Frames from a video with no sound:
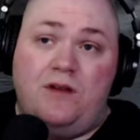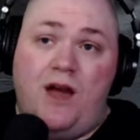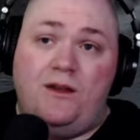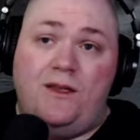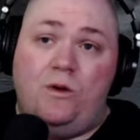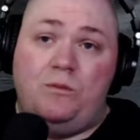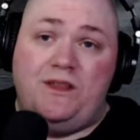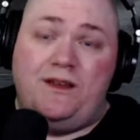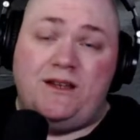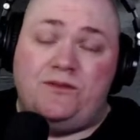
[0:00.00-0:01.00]
I know that won't be
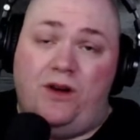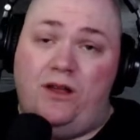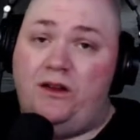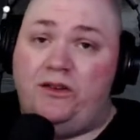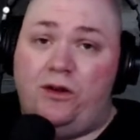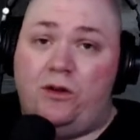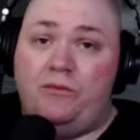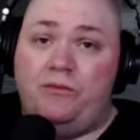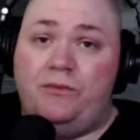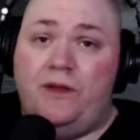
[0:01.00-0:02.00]
the case for all NSO,
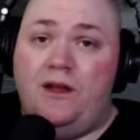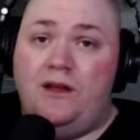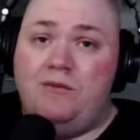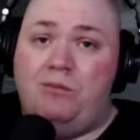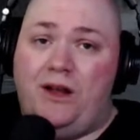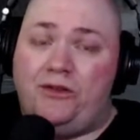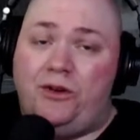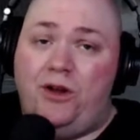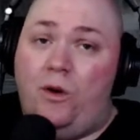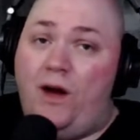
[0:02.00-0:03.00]
but I also
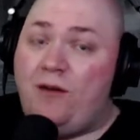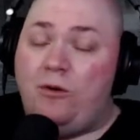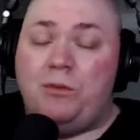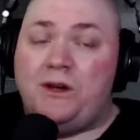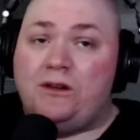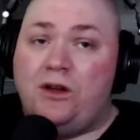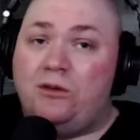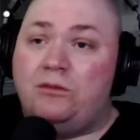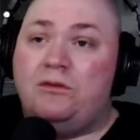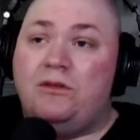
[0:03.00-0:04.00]
know I won't be alone.